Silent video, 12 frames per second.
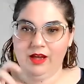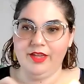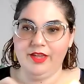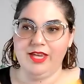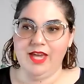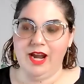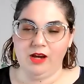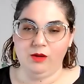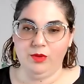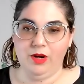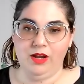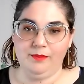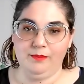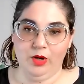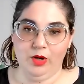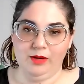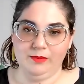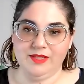the get out pro-
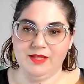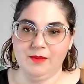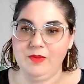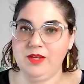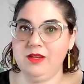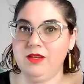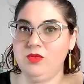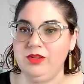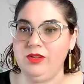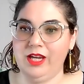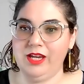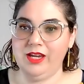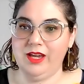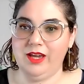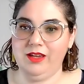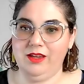prompt, something you'd like.